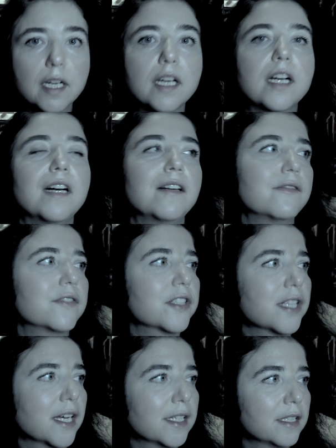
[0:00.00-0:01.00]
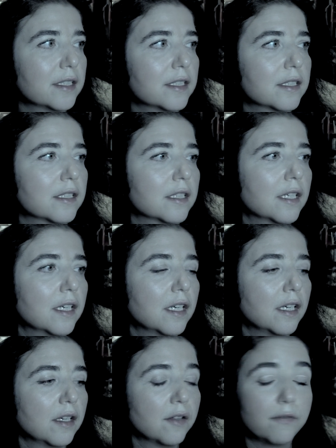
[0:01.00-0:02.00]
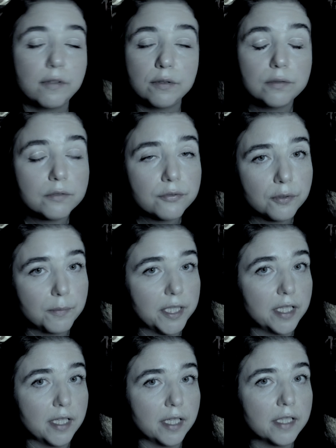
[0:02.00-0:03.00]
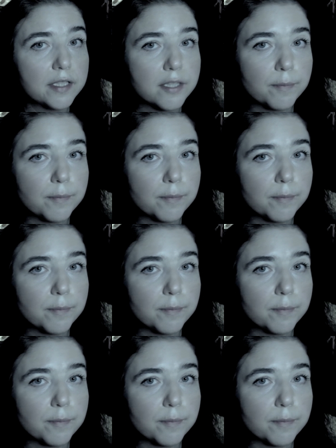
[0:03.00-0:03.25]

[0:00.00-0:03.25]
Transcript: I have studied flute for many years.